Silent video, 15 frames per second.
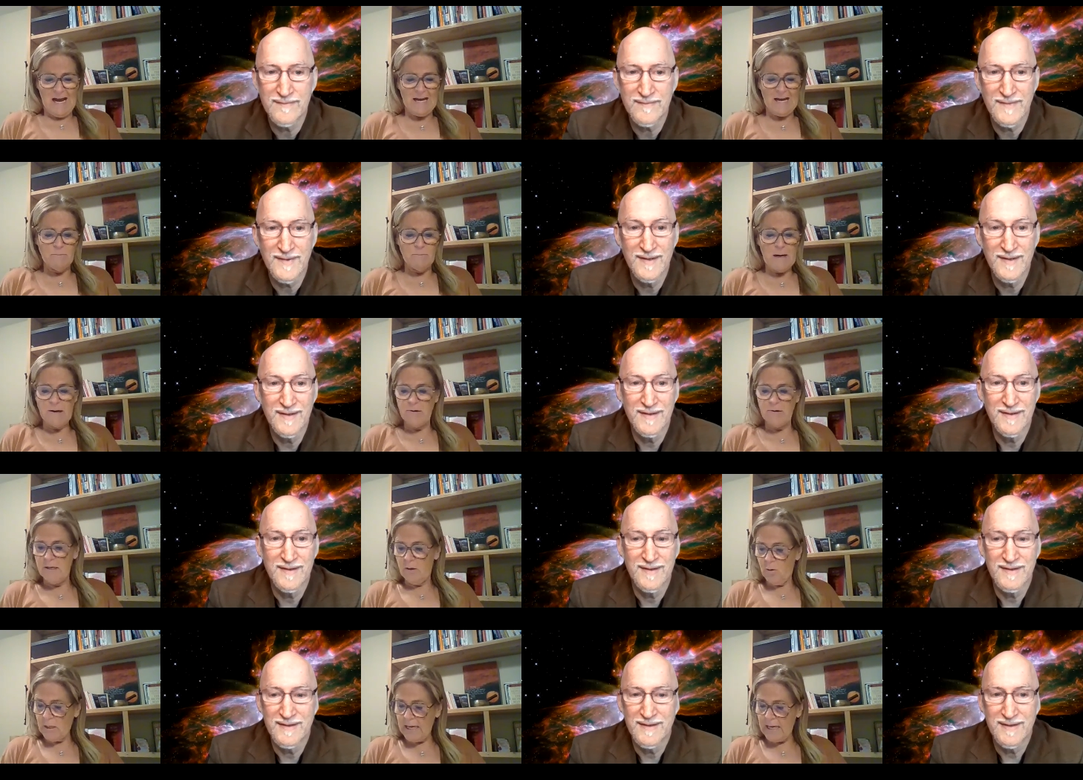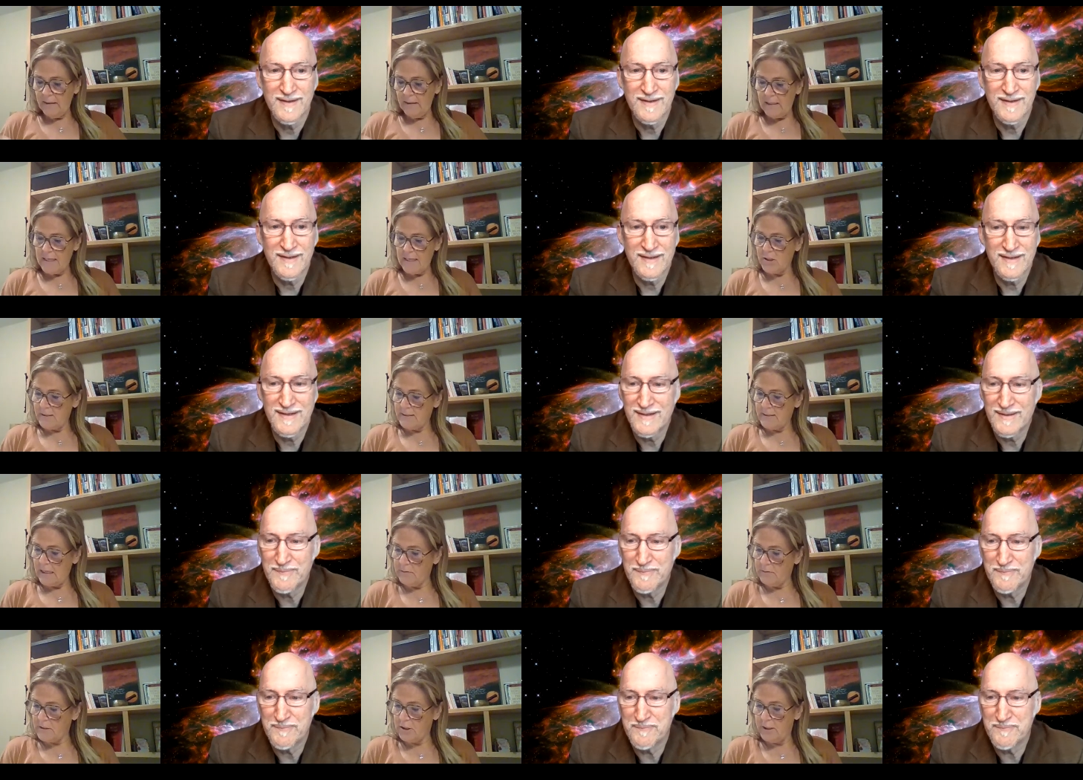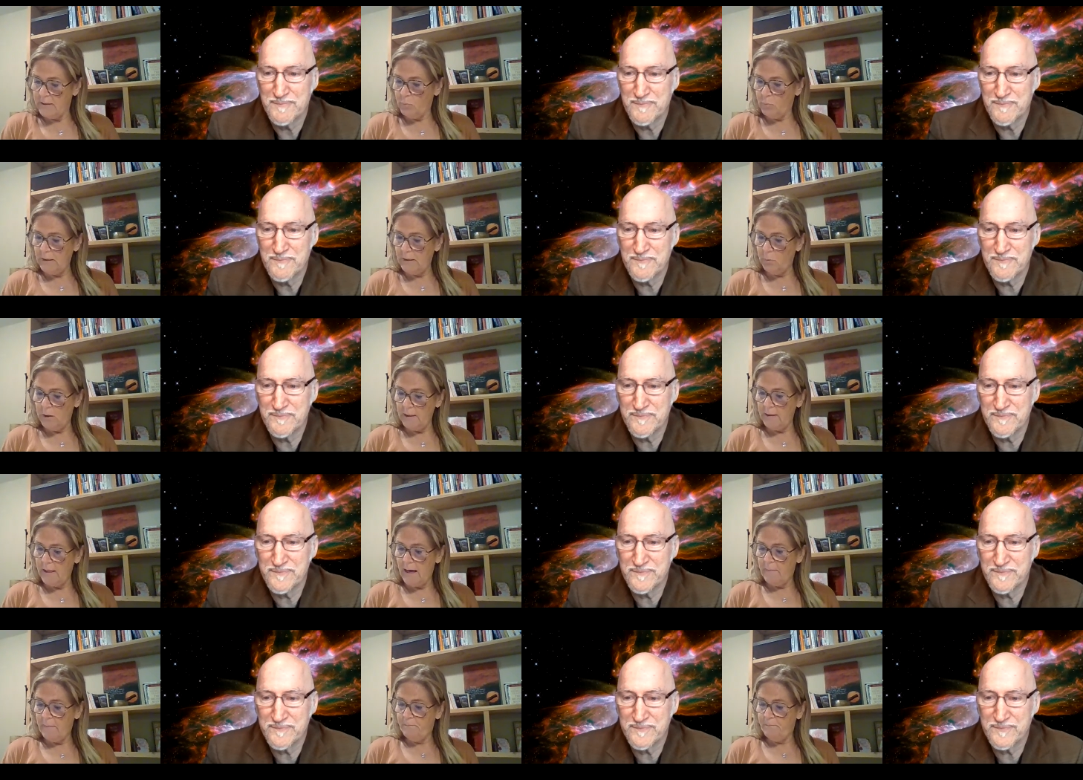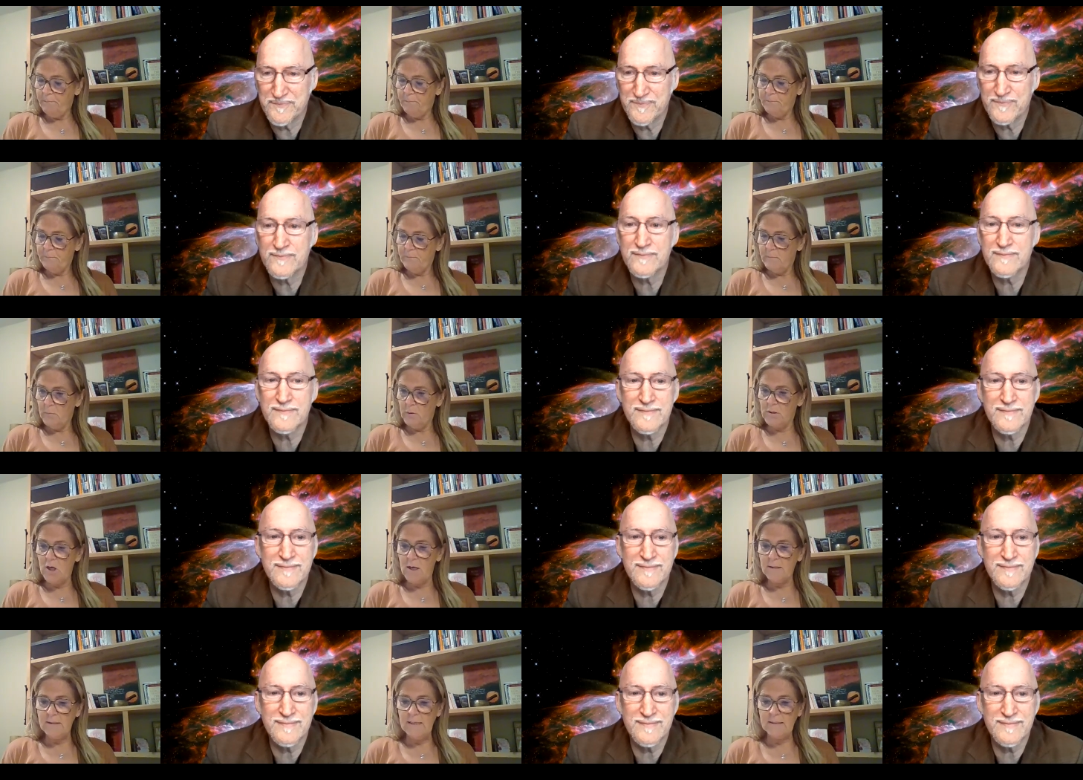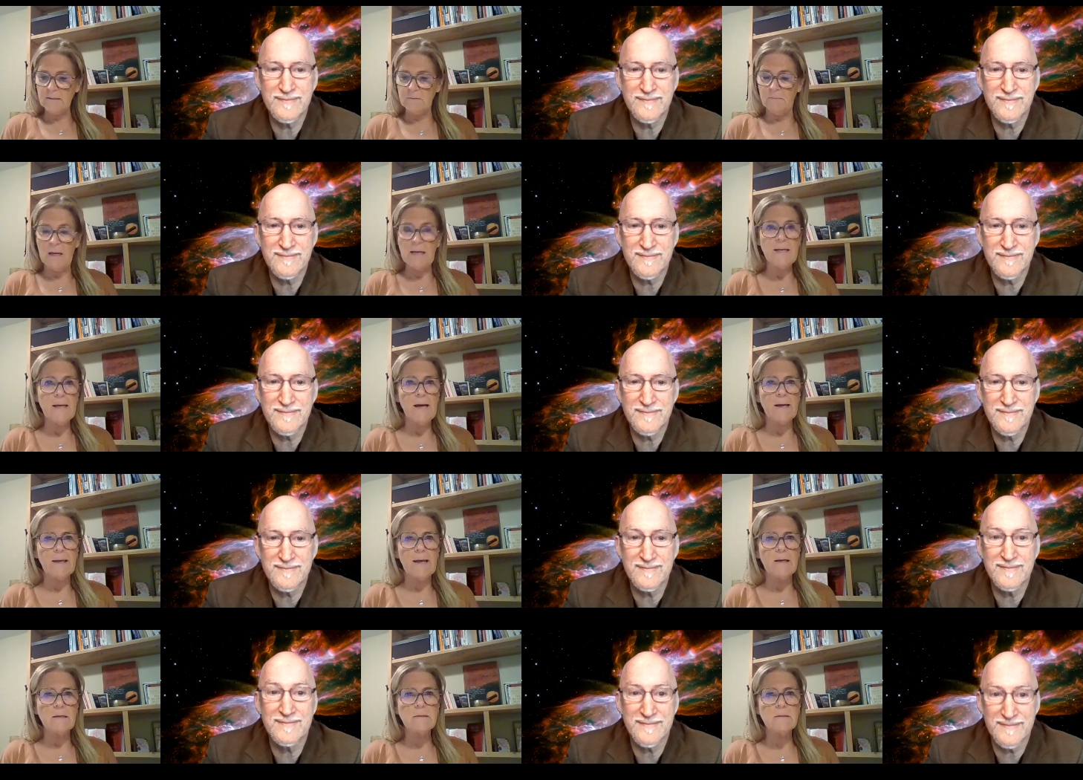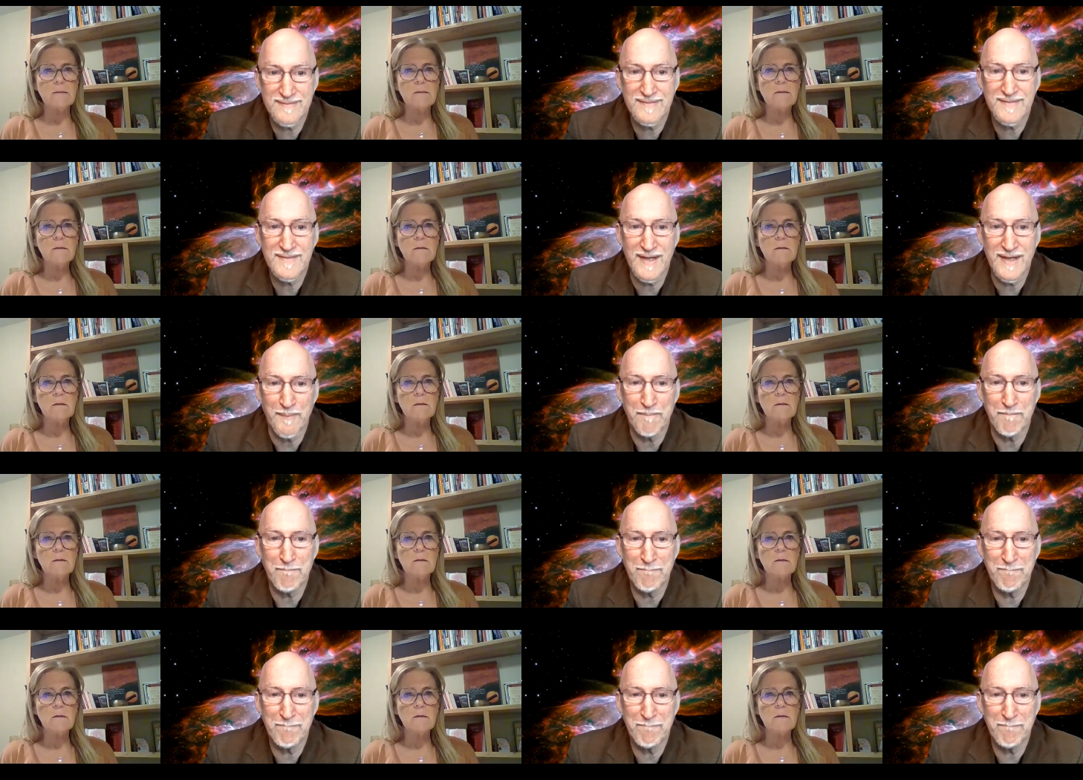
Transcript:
Speaker 1: I admire it. Okay, Elijah, sounds good. We will um we'll talk next Monday, I guess. Yeah.